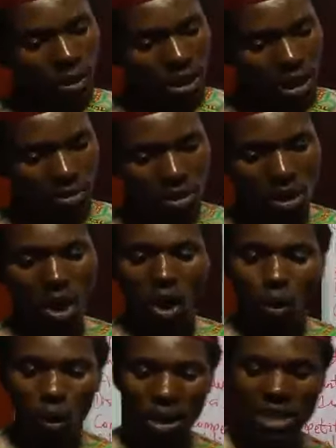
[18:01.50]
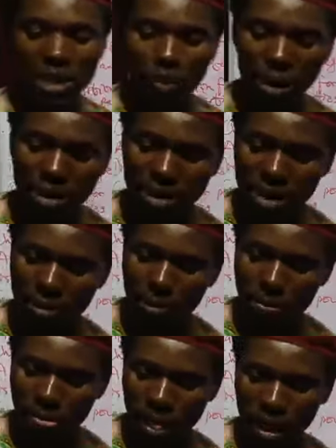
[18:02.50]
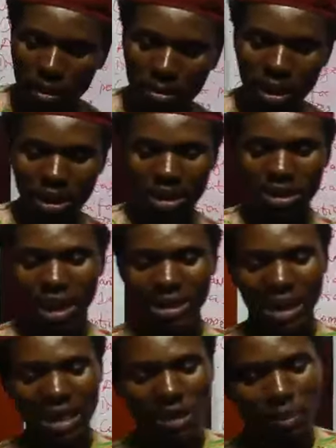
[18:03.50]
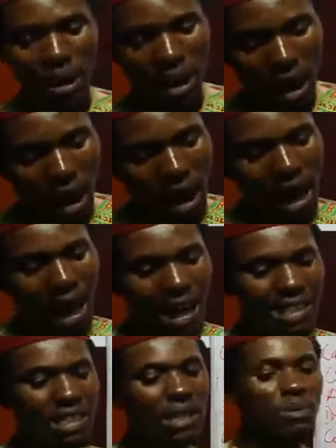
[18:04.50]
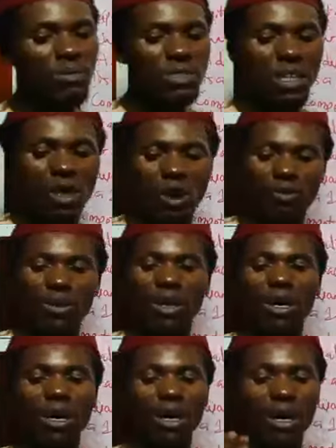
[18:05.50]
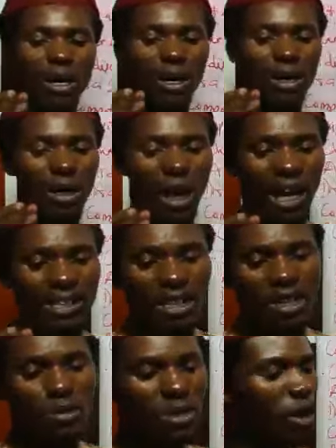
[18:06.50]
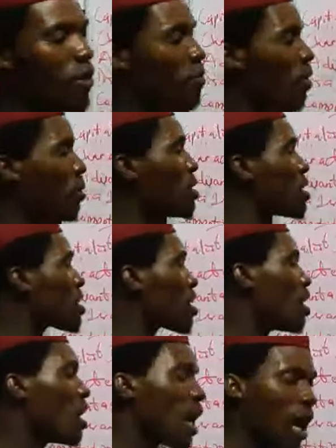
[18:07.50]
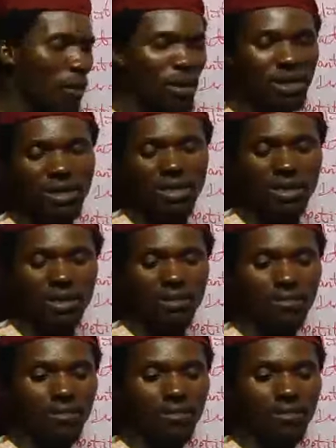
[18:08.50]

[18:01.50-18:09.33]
for them. Quality policy making as an empire and in the provision of and distribution of public amenities.